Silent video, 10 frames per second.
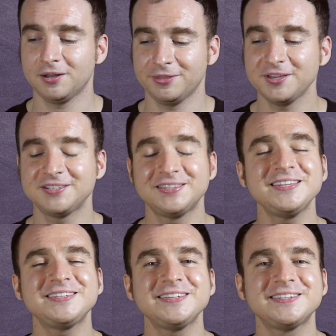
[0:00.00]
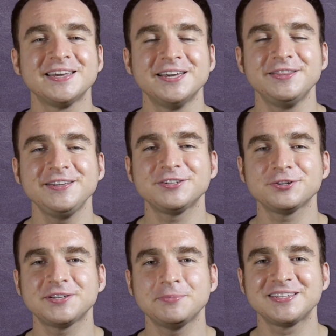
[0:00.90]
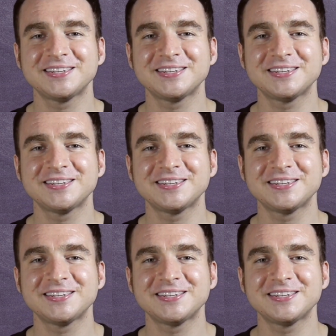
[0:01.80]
These are some